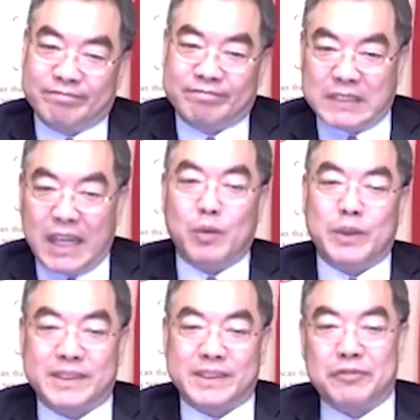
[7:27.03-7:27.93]
that
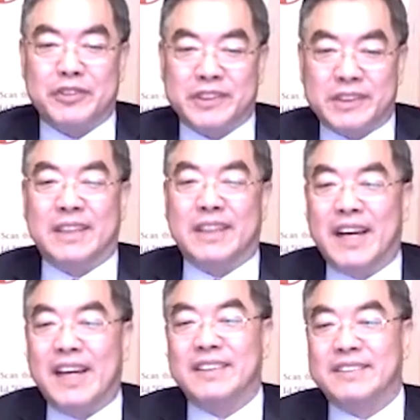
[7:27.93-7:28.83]
was the first
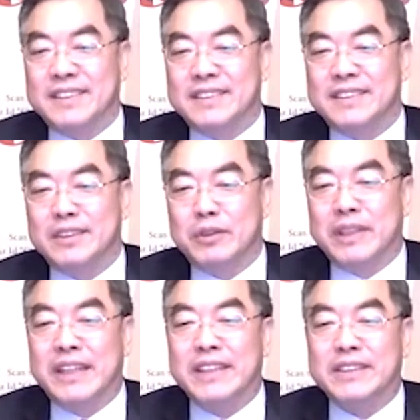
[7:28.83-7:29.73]
decline since the
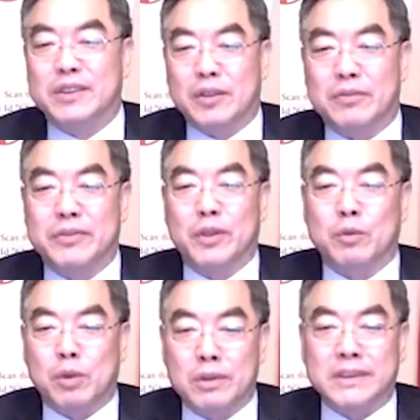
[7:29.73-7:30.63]
release of the
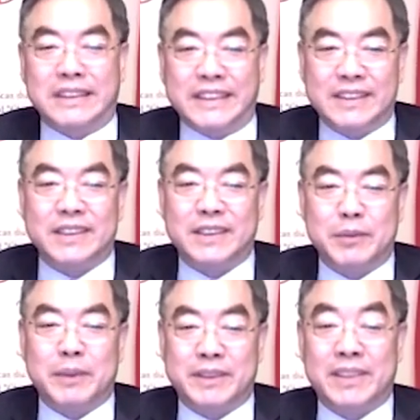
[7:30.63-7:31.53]
quarterly
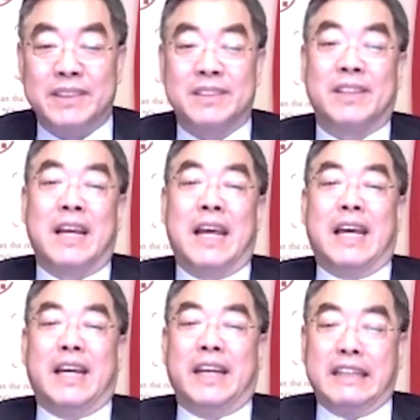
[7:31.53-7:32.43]
GDP data
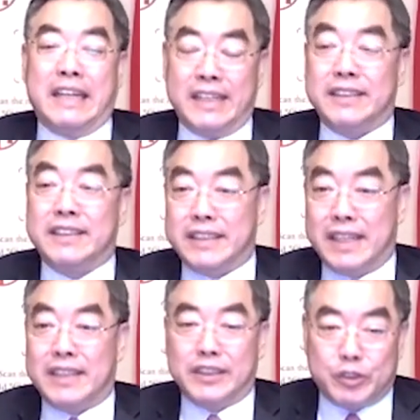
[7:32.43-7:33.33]
in
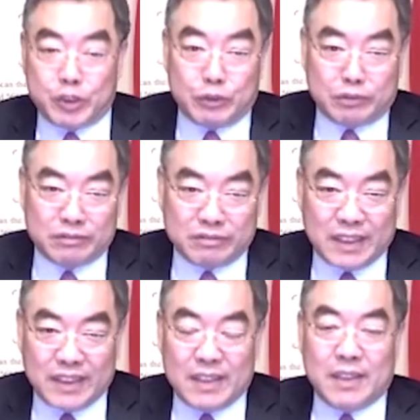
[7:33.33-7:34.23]
1992.
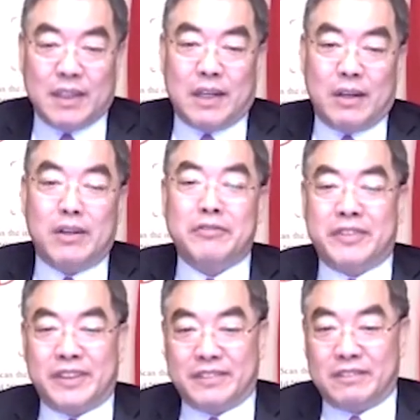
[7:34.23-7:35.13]

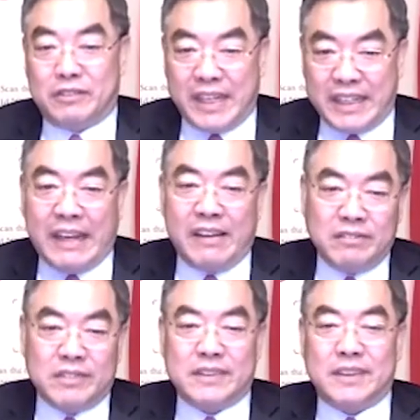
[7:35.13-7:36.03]
However, right
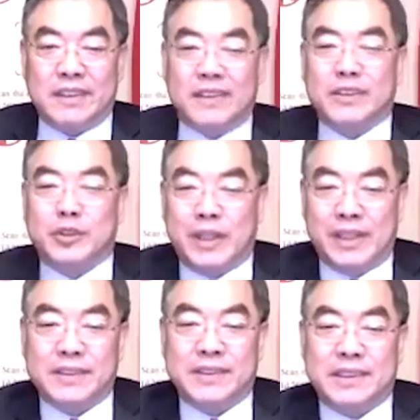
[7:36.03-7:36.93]
now,
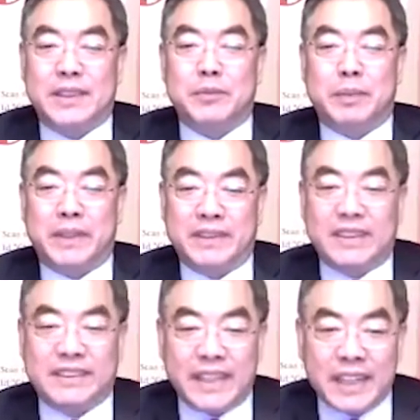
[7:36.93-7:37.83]
China's GDP in the
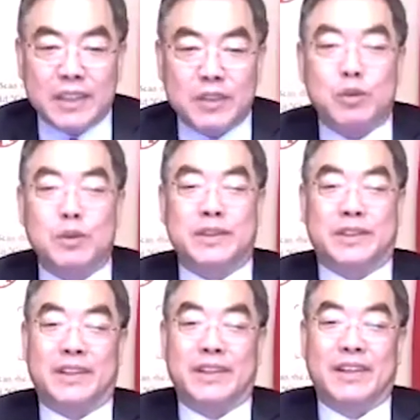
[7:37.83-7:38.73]
second
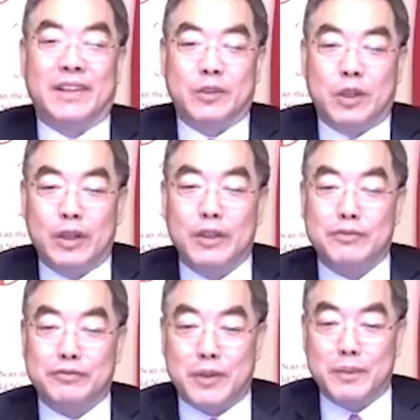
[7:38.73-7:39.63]
quarter
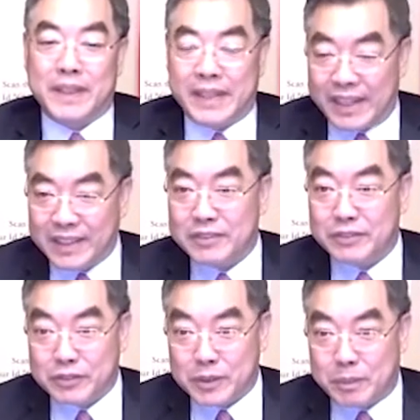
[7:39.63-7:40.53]
turned from the negative
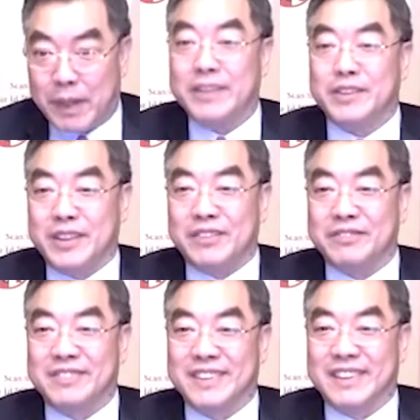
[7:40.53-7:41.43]
to the positive.
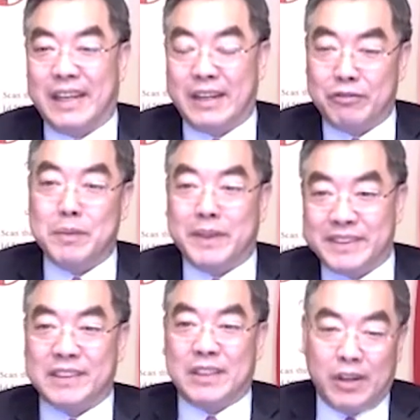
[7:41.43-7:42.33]

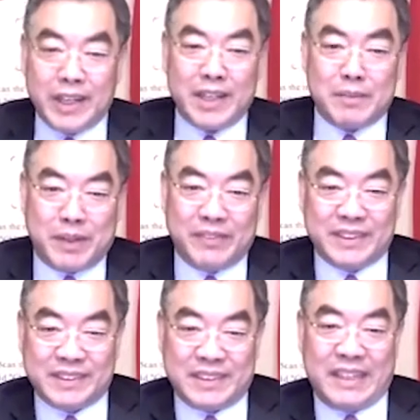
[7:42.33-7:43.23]
Everybody's talking about
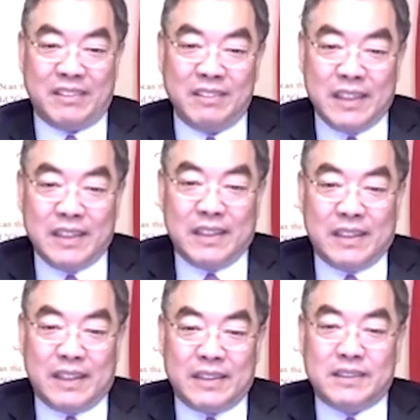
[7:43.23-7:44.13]
this now.
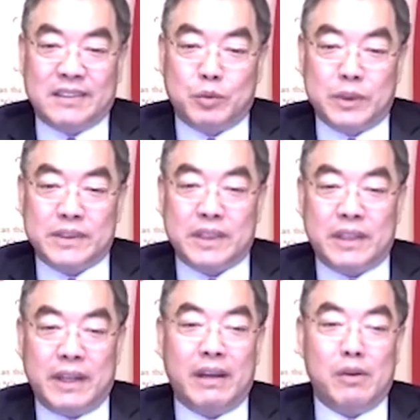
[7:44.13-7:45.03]
And with a
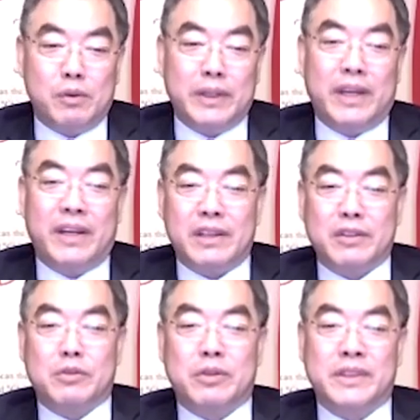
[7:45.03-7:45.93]
year-on-year
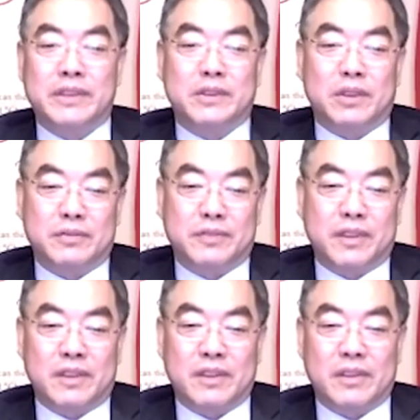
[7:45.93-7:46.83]
increase of
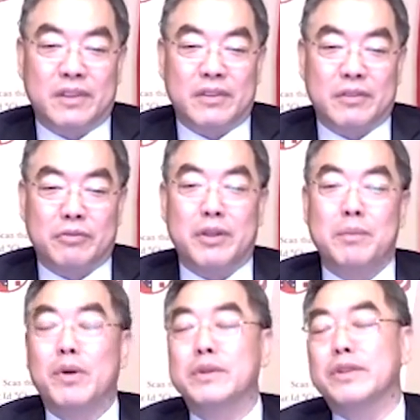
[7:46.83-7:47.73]

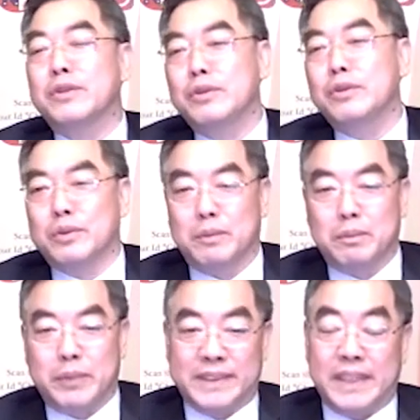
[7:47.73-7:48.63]

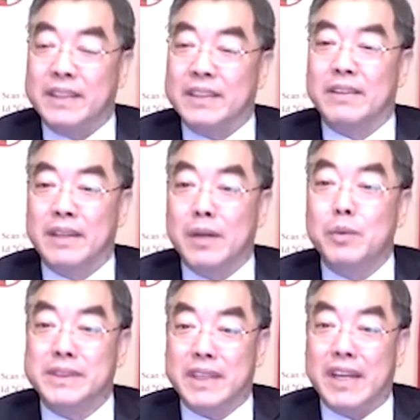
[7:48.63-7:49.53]
3.2%, that
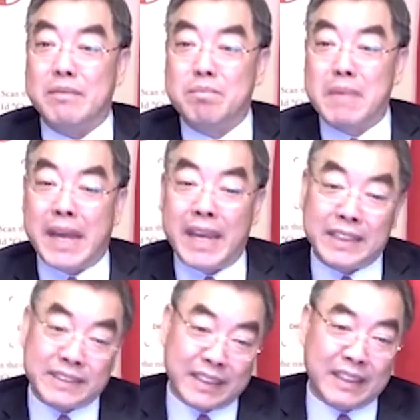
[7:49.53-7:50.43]
was an
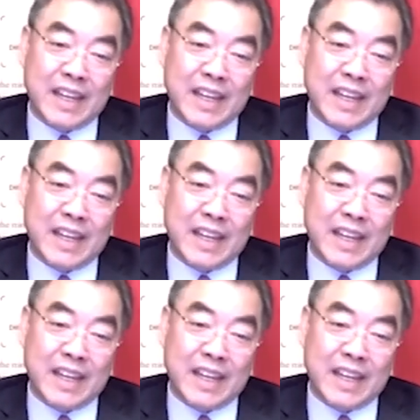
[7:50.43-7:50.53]
amazing